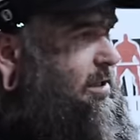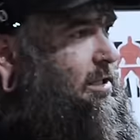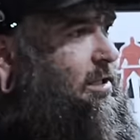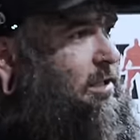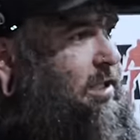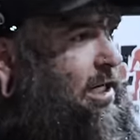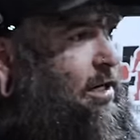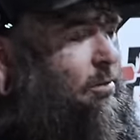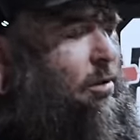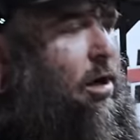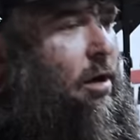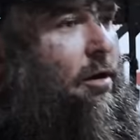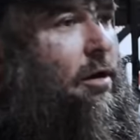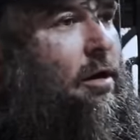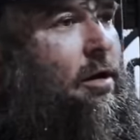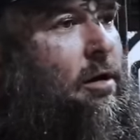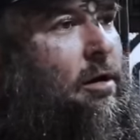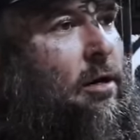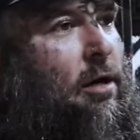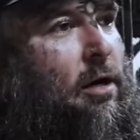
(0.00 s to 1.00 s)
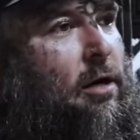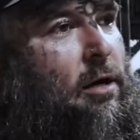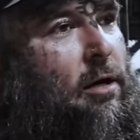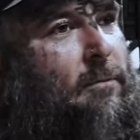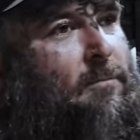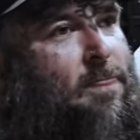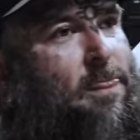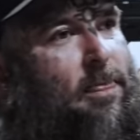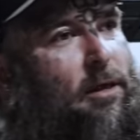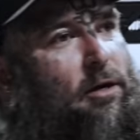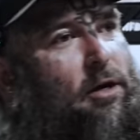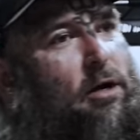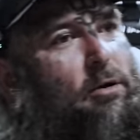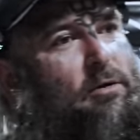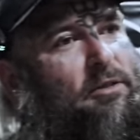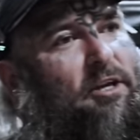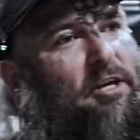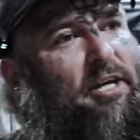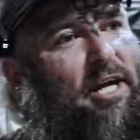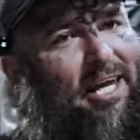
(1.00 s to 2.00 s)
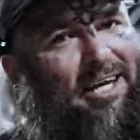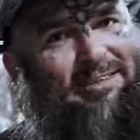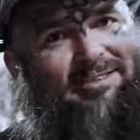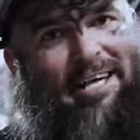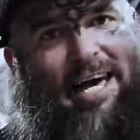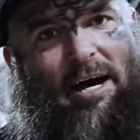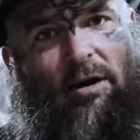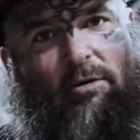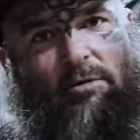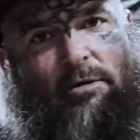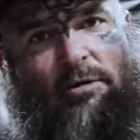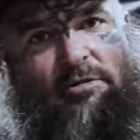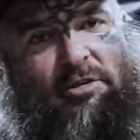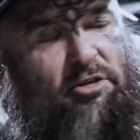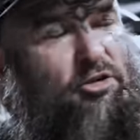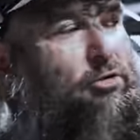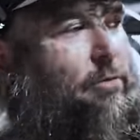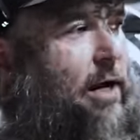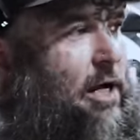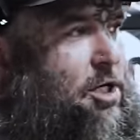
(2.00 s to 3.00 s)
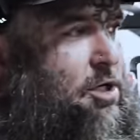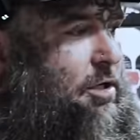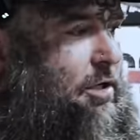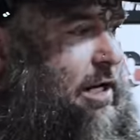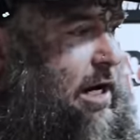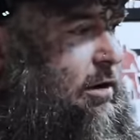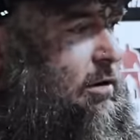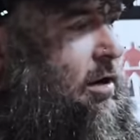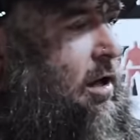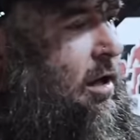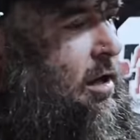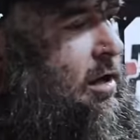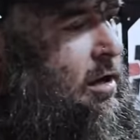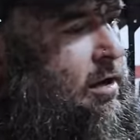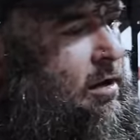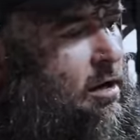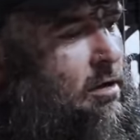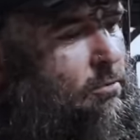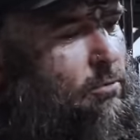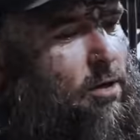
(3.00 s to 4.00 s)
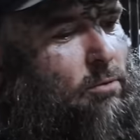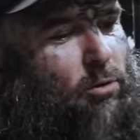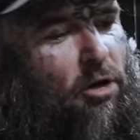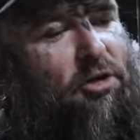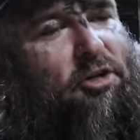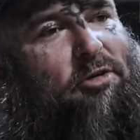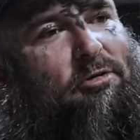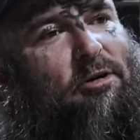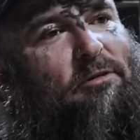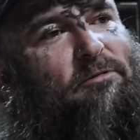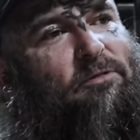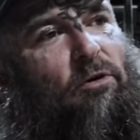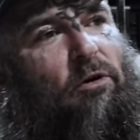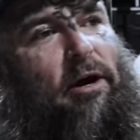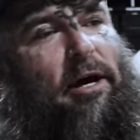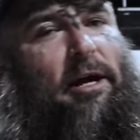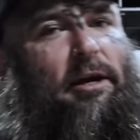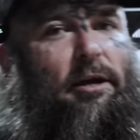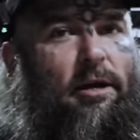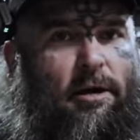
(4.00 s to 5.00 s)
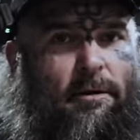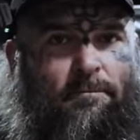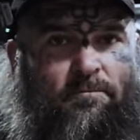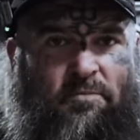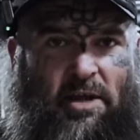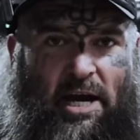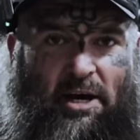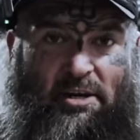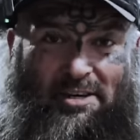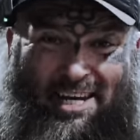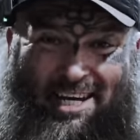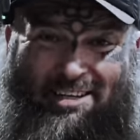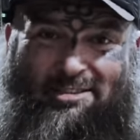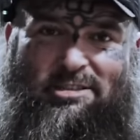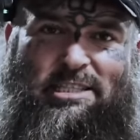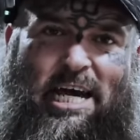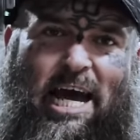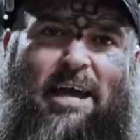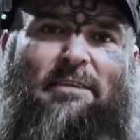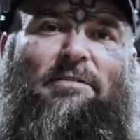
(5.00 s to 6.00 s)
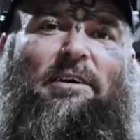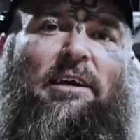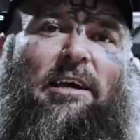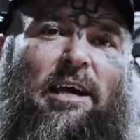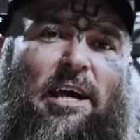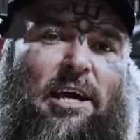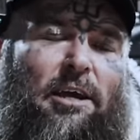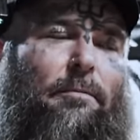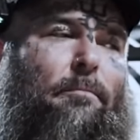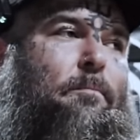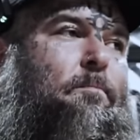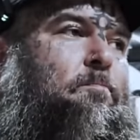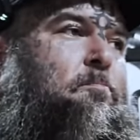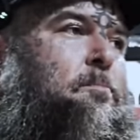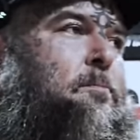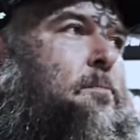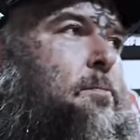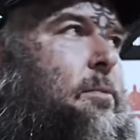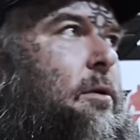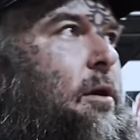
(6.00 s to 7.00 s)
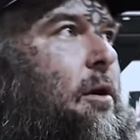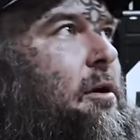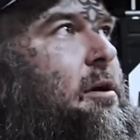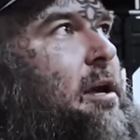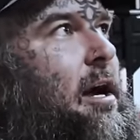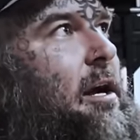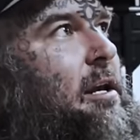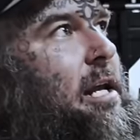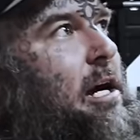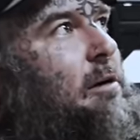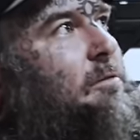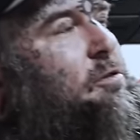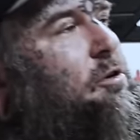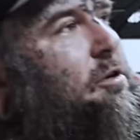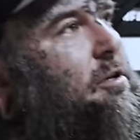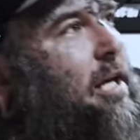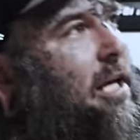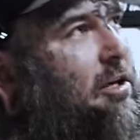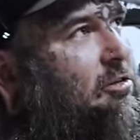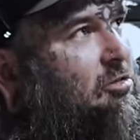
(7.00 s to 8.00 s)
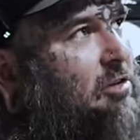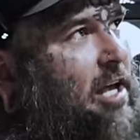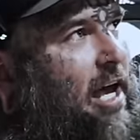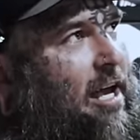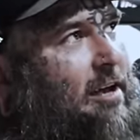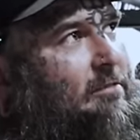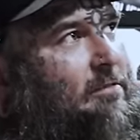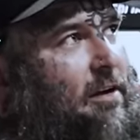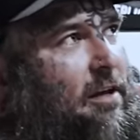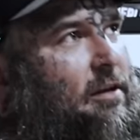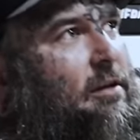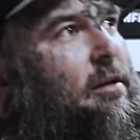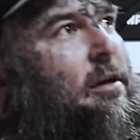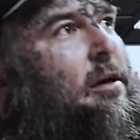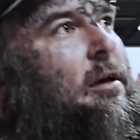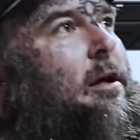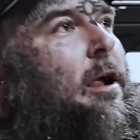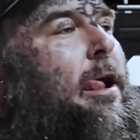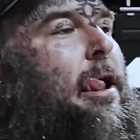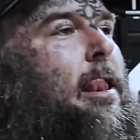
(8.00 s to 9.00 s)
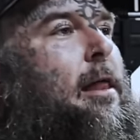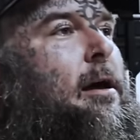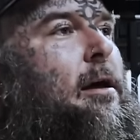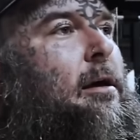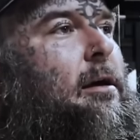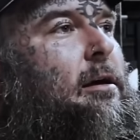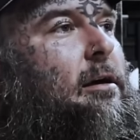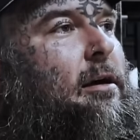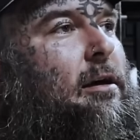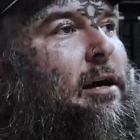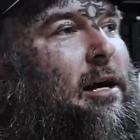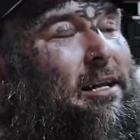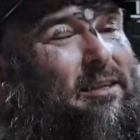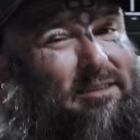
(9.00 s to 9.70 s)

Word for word: clear on, you know, the knees out situation. Now, we want to avoid our knees caving in. Okay, now if your knees cave in, a